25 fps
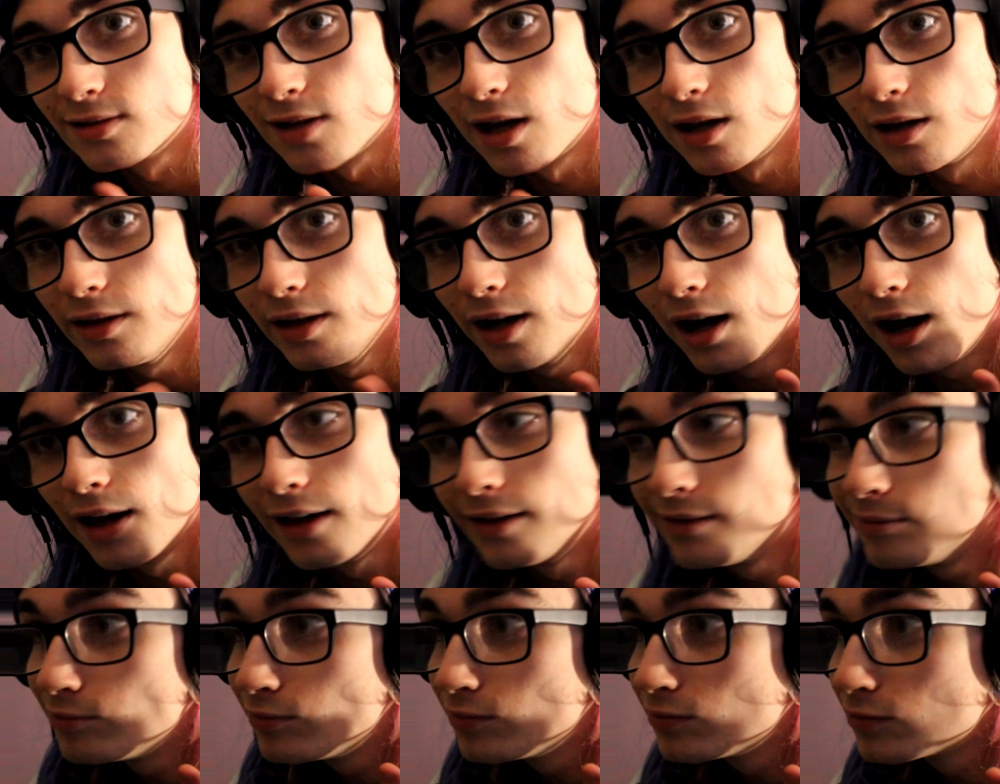
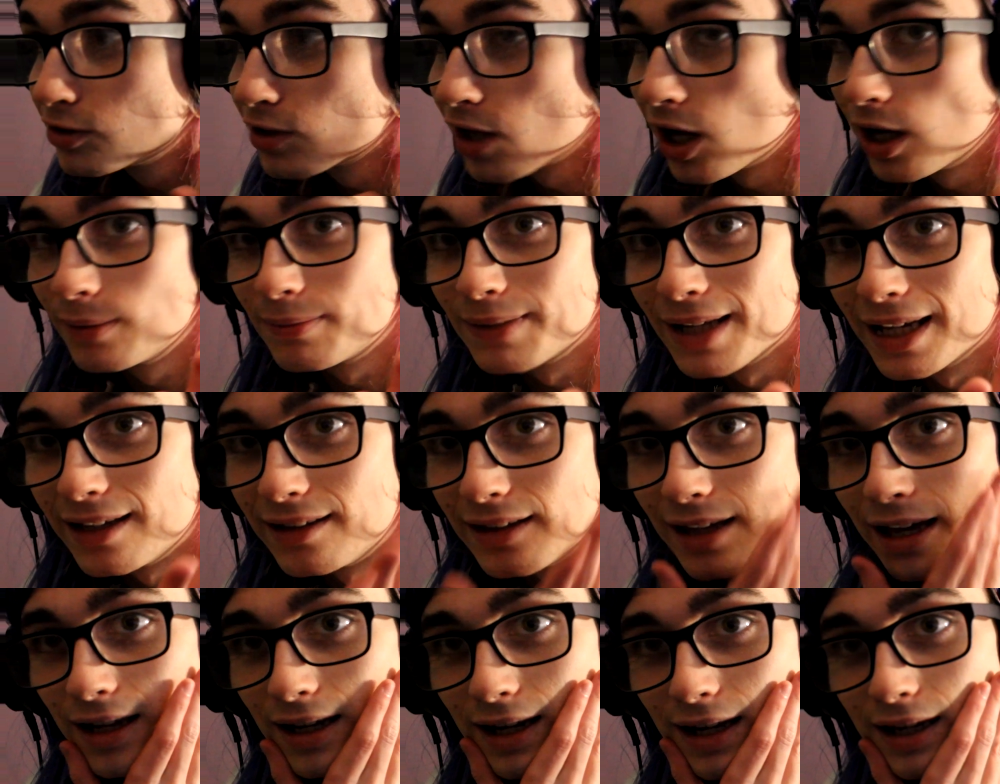I started playing
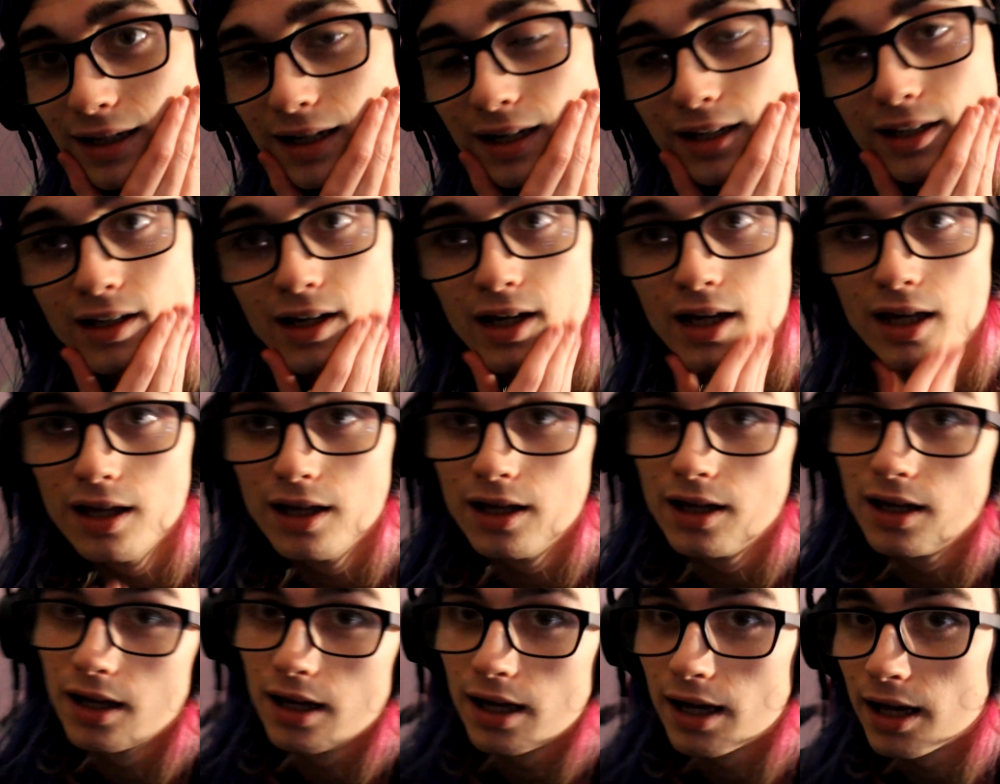that lately,
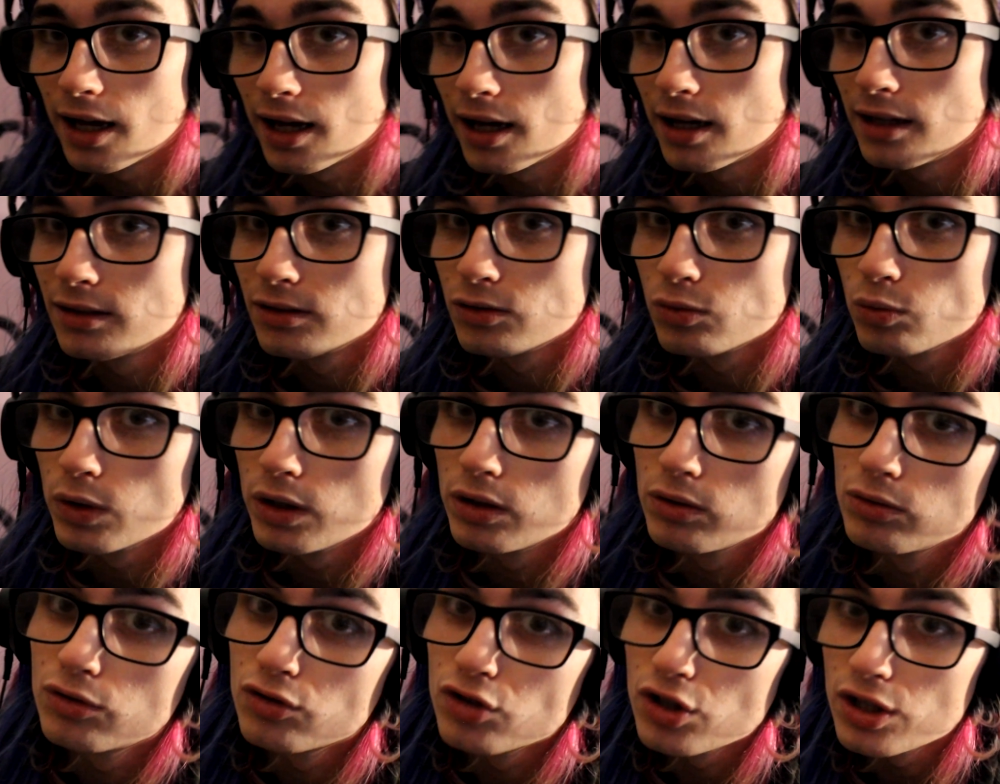and
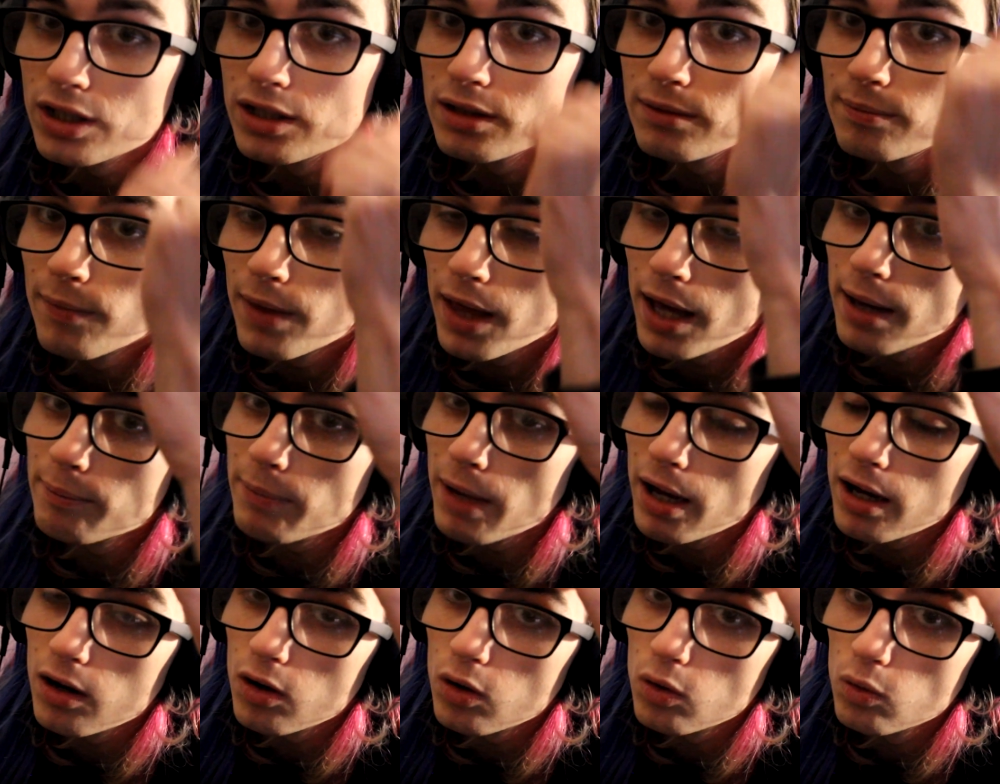we'll see
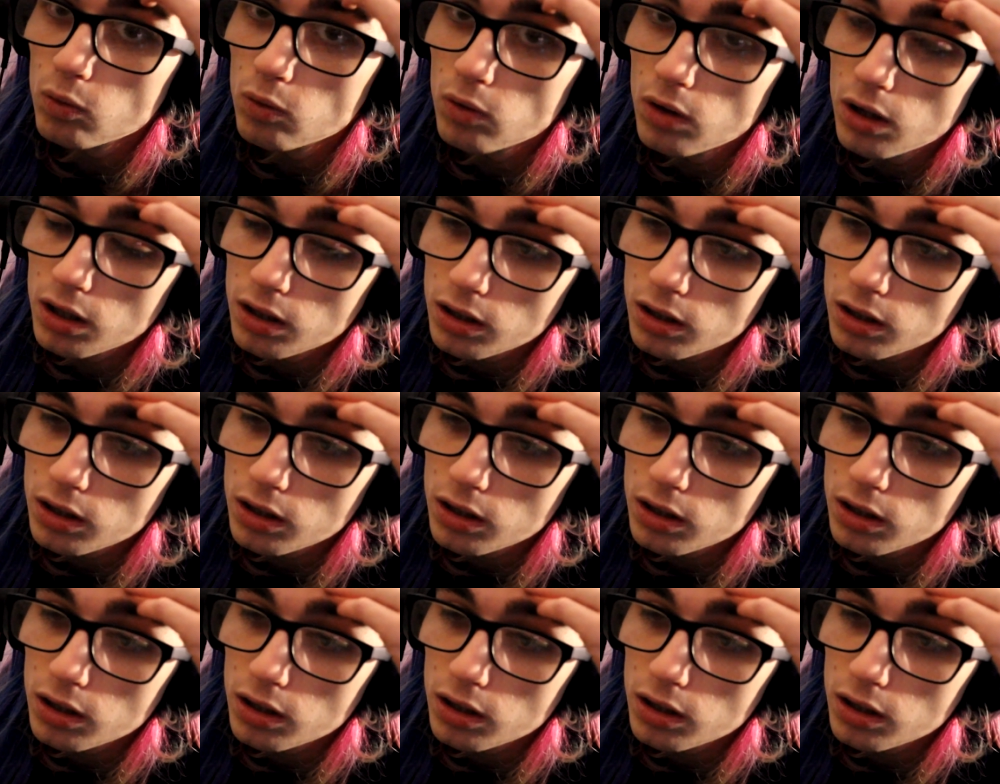about,